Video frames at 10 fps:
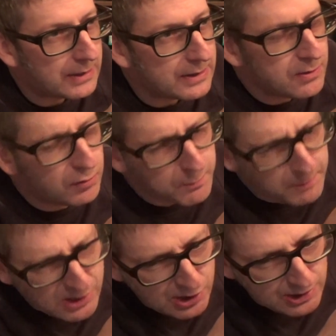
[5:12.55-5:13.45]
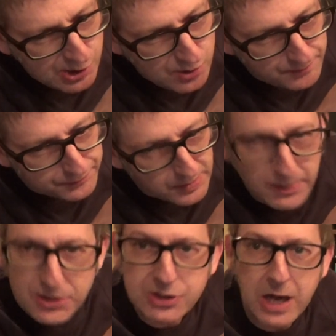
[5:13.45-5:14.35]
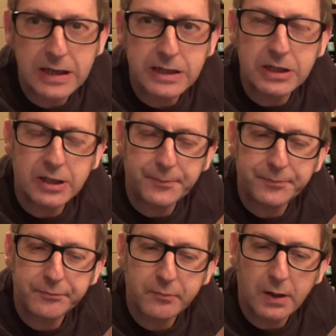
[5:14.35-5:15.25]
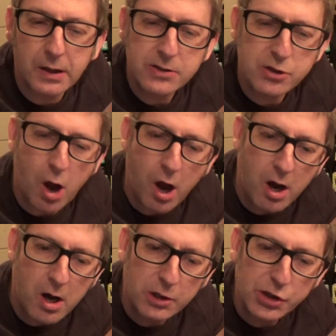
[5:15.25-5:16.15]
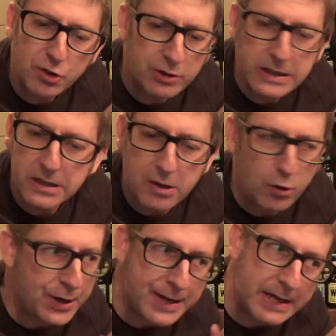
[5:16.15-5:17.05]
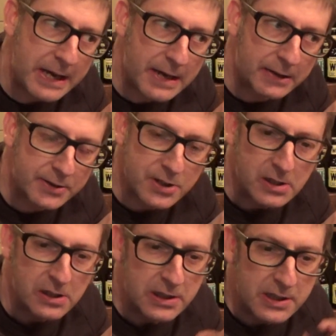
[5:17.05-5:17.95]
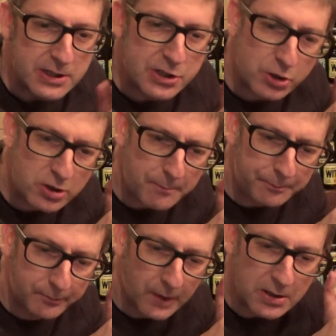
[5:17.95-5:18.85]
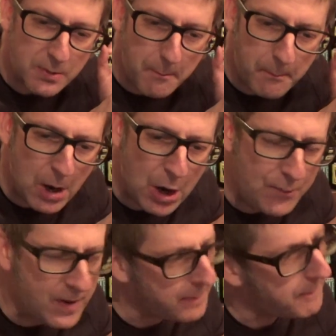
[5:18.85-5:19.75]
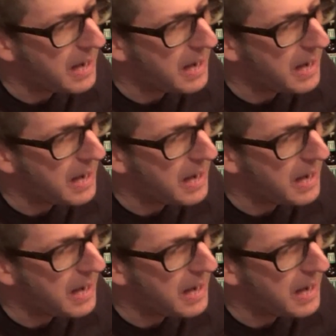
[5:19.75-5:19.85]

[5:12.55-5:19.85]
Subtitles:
and you've got the bitterness, but it's delicate. It's not harsh on any count. It's just a perfect